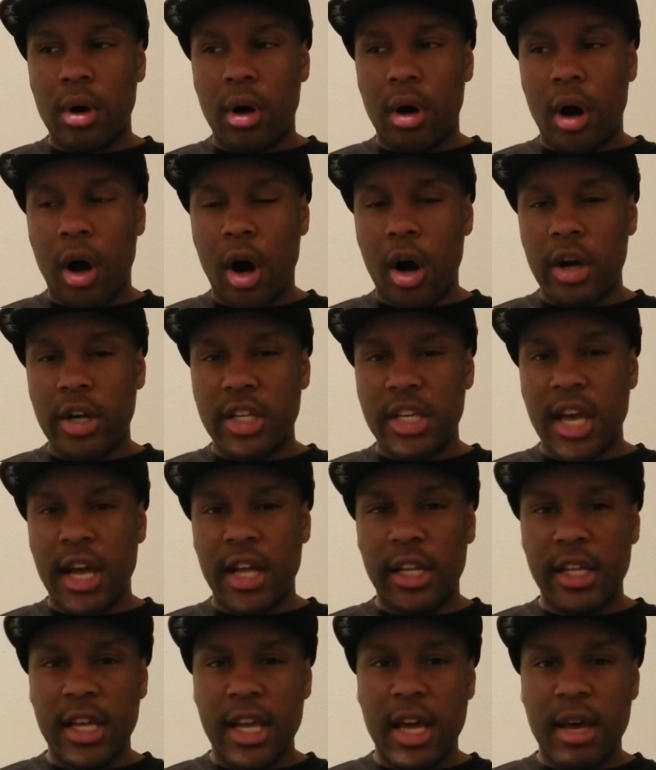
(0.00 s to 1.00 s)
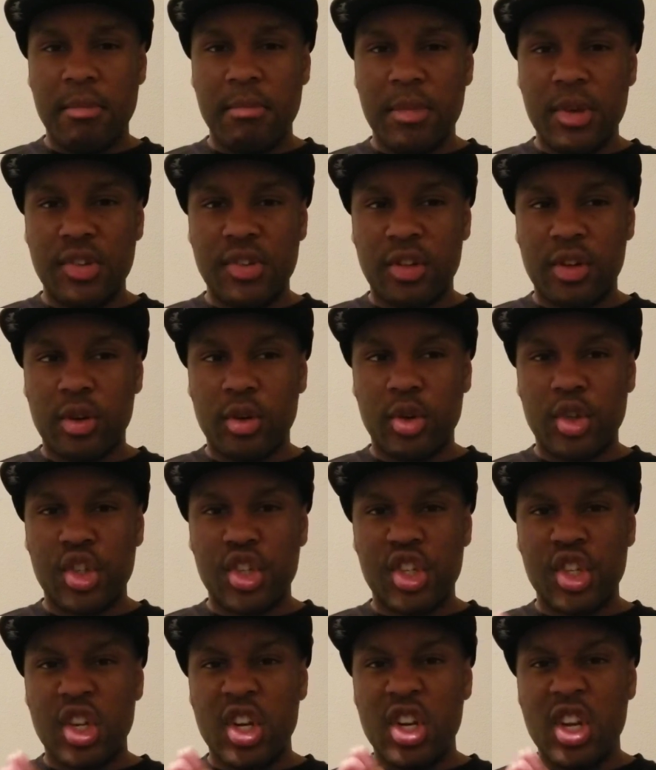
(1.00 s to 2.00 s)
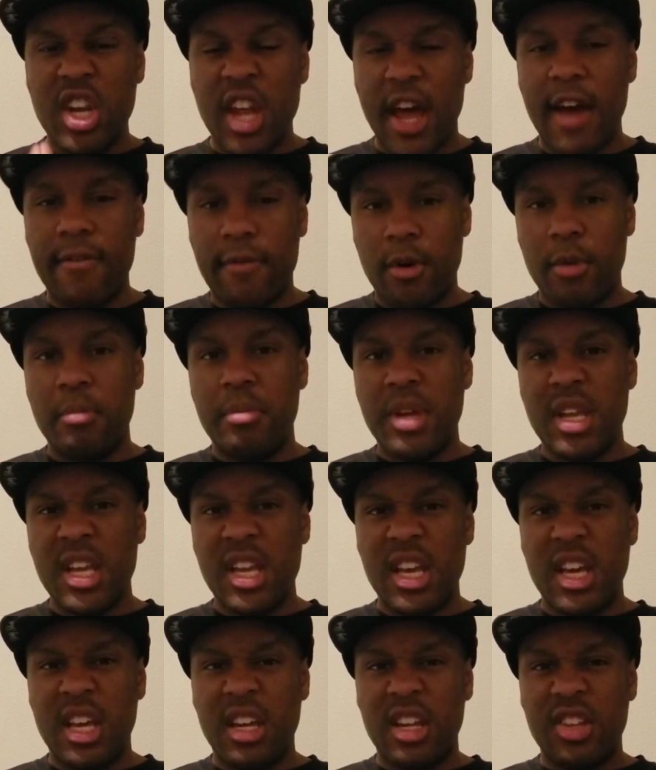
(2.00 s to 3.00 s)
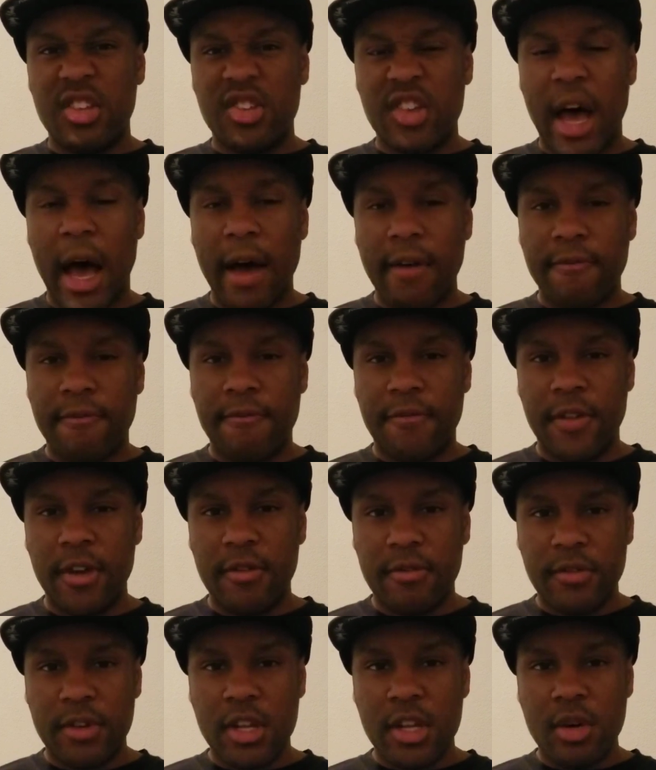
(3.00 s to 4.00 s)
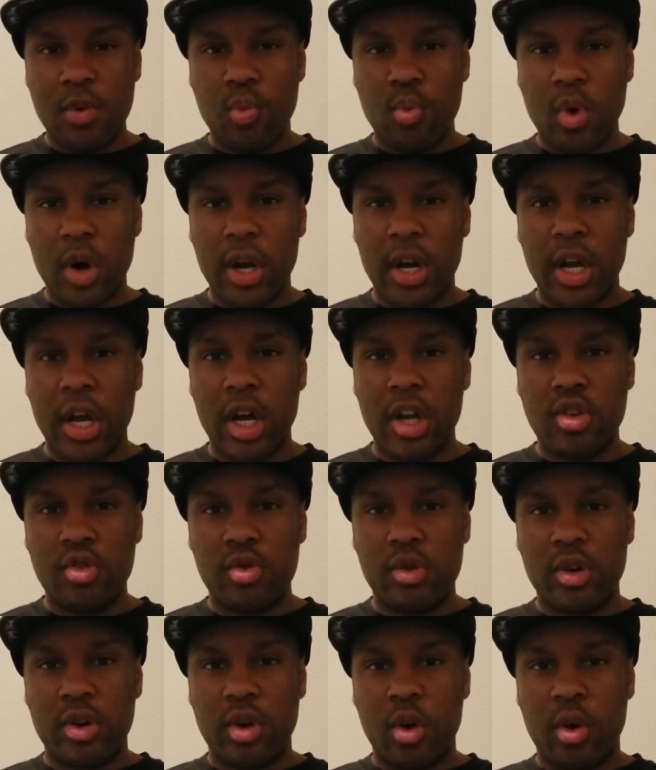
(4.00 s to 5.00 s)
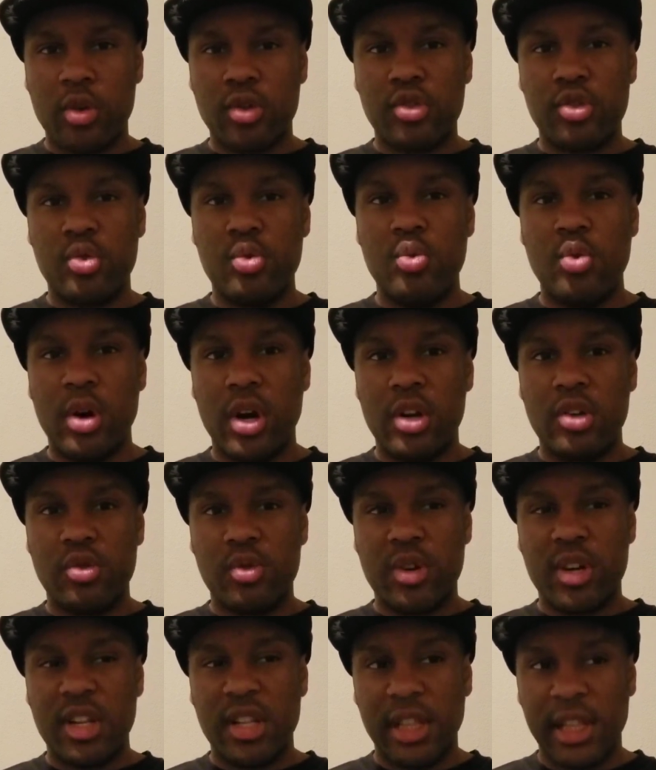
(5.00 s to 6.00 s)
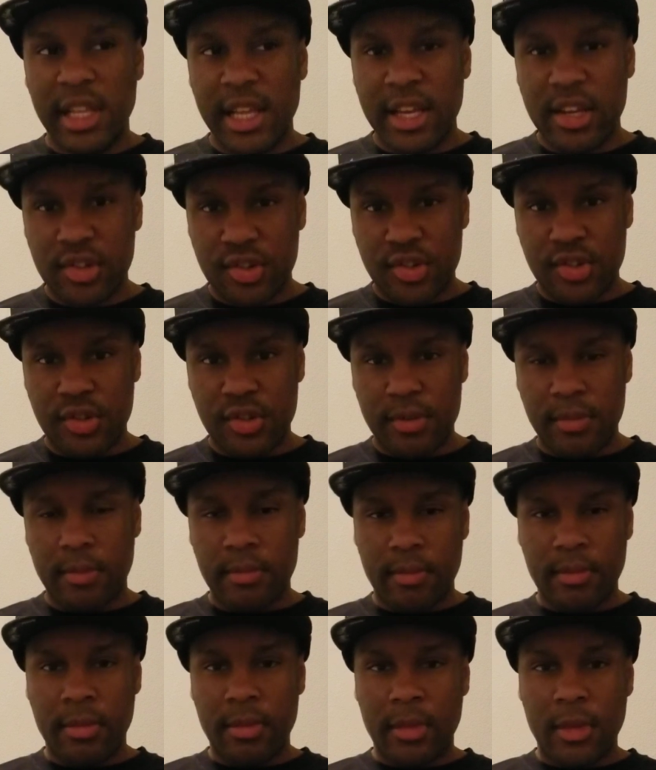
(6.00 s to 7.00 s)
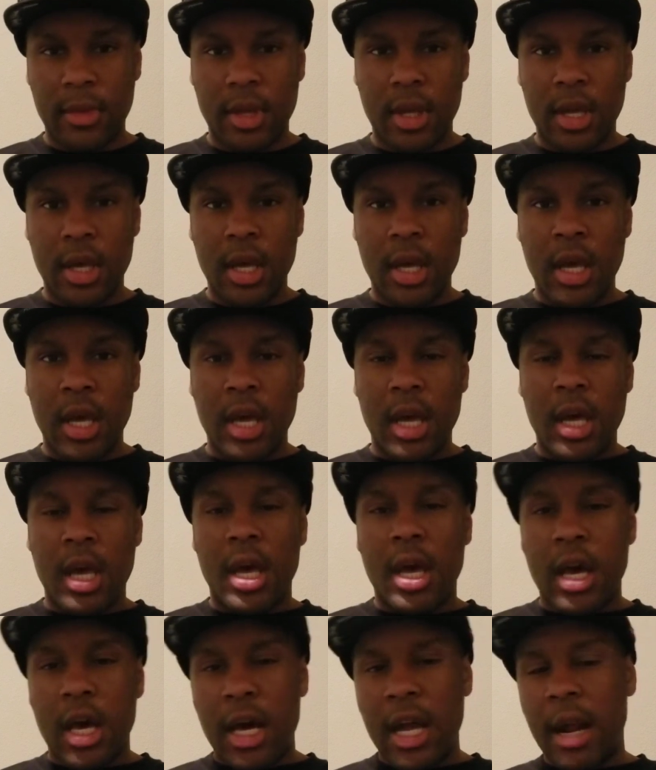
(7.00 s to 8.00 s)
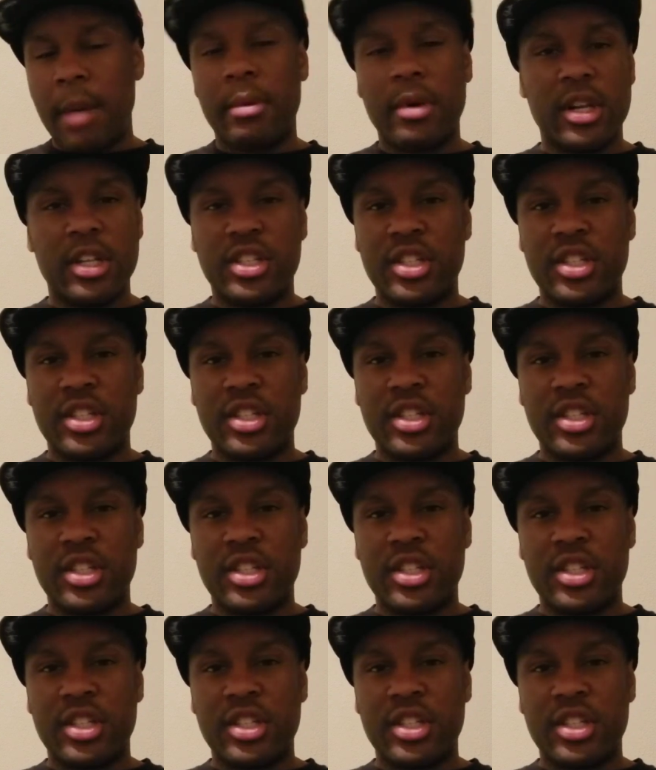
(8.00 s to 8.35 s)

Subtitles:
R. Kelly and Mystikal should never be in a top 50, 100, or 200 list. And I'm going to